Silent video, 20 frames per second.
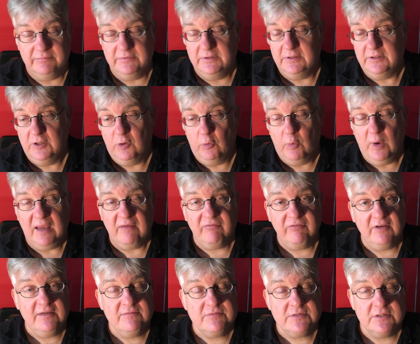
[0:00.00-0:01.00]
your wife
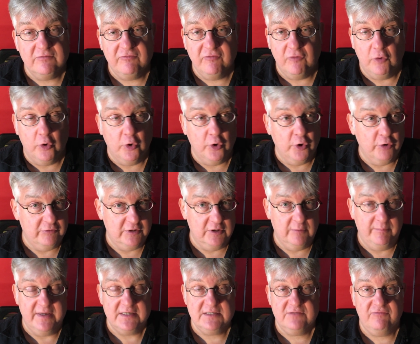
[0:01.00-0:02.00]
leaves you for your
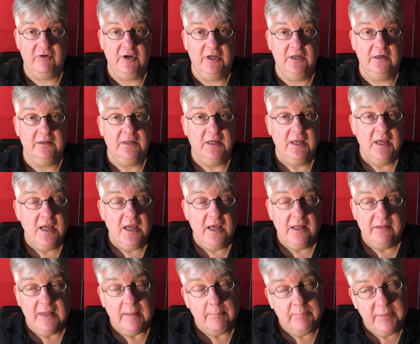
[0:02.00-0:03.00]
best friend.
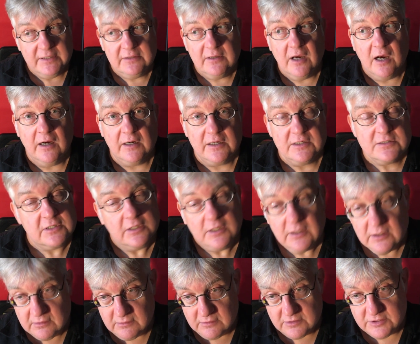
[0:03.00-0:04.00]
That pig dog is going
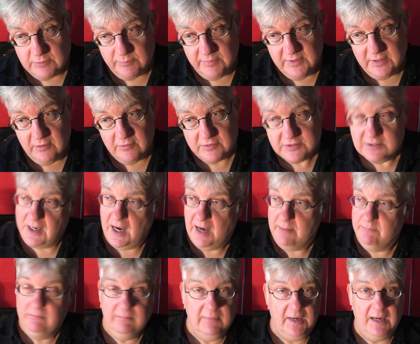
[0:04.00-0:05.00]
to still be there. It's
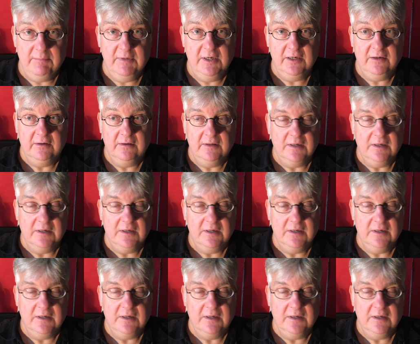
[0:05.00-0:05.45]
like, I'm here.